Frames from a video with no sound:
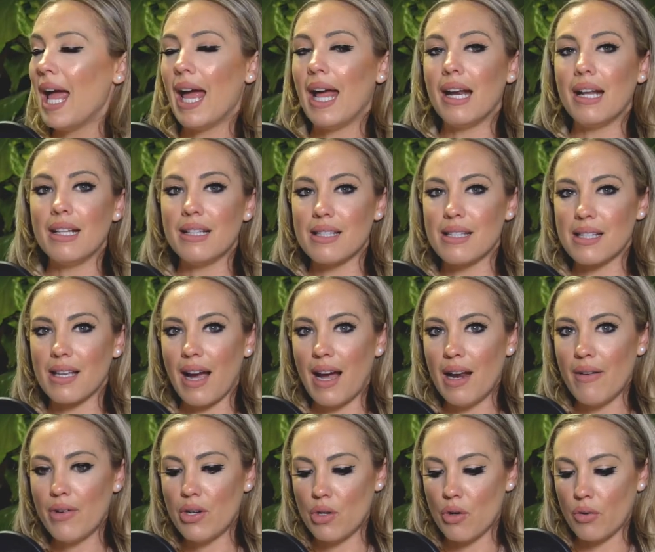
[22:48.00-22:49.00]
And it's
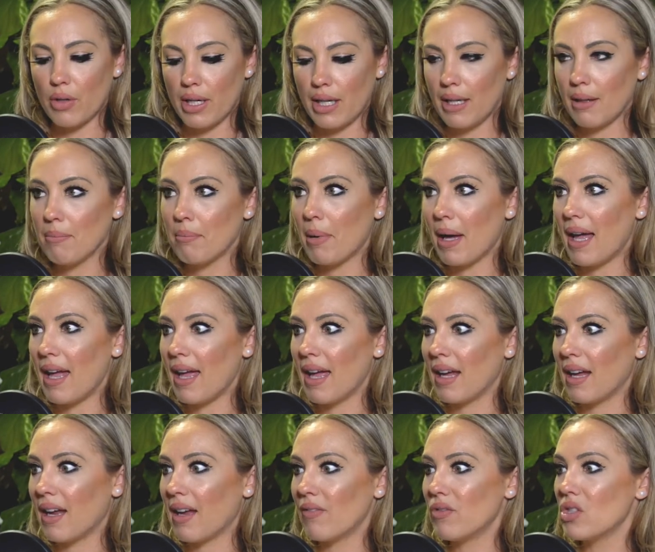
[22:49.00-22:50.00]
kind of annoying, but
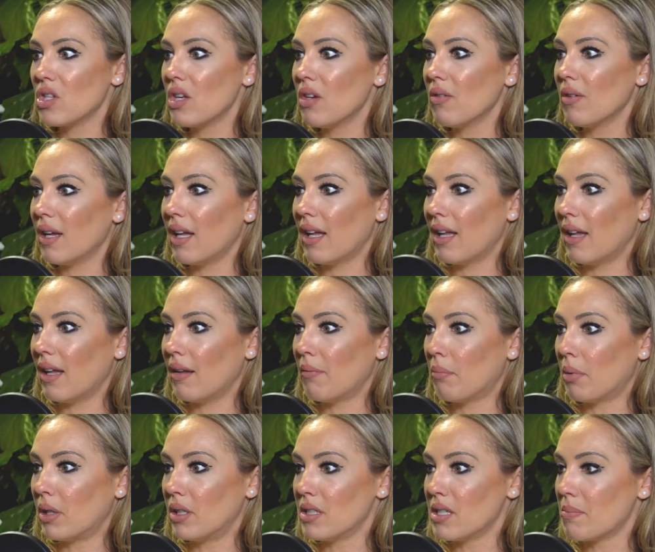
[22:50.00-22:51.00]
it gives you
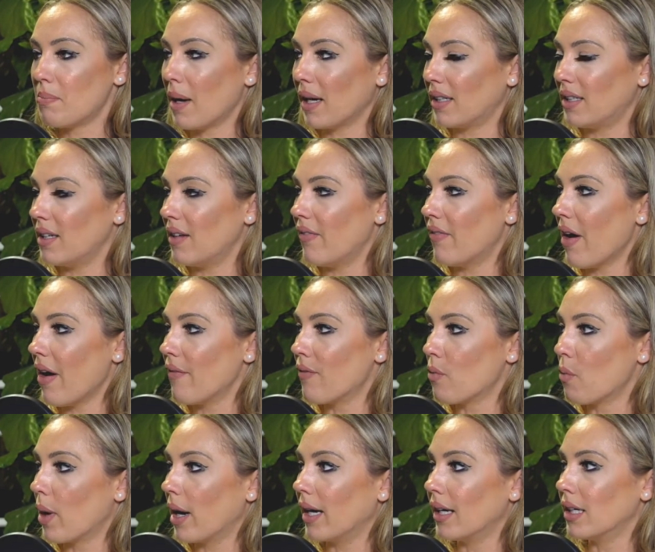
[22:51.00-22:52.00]
a perspective
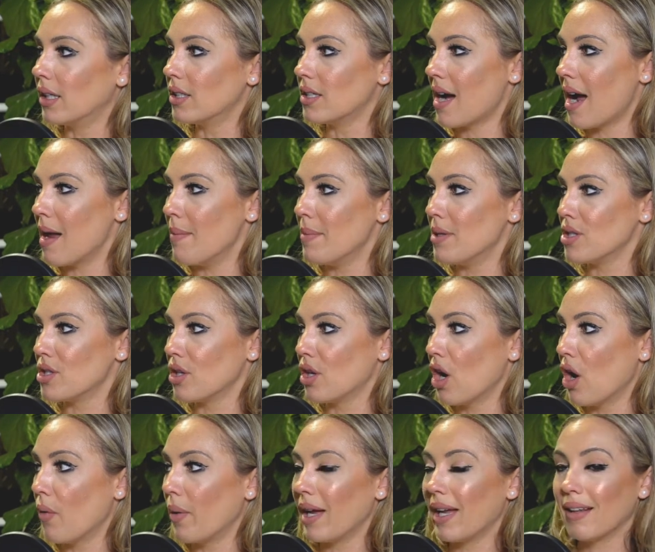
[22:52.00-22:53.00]
of where your time is
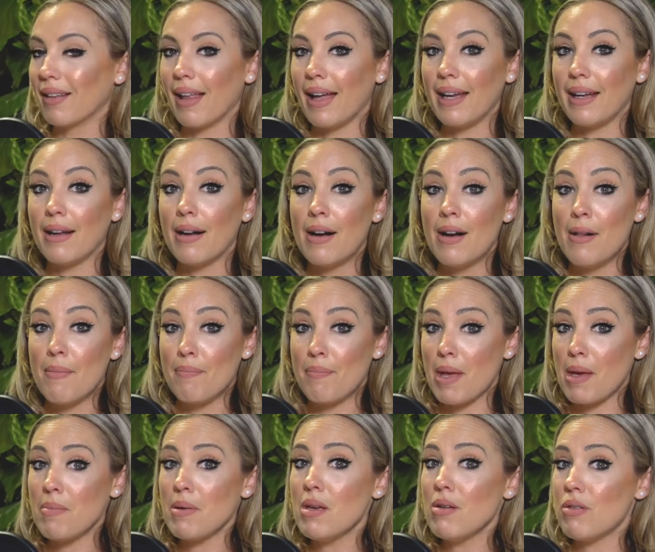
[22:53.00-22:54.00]
going. Like
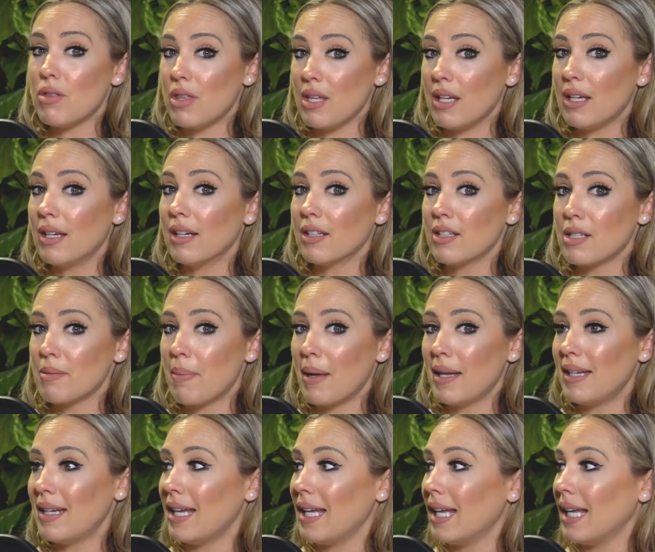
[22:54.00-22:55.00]
maybe you think you're
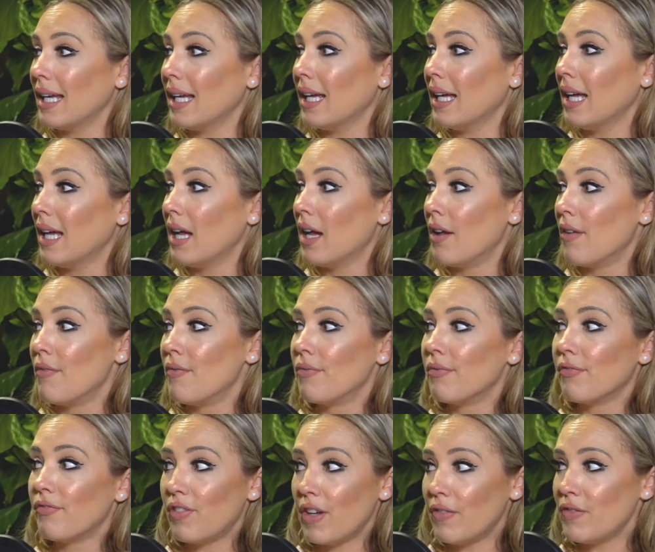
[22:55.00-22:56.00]
spending
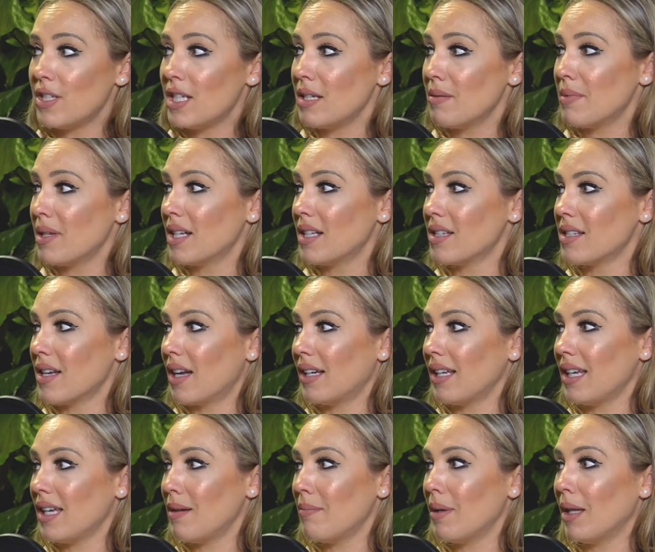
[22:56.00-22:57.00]
15 minutes
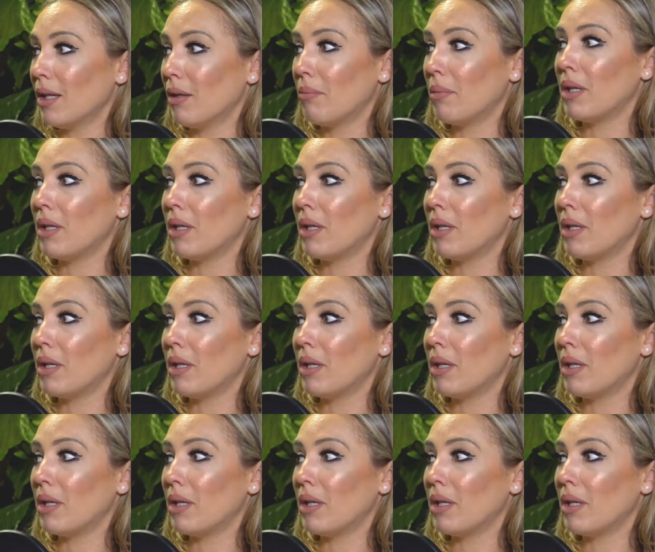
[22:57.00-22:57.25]
on email,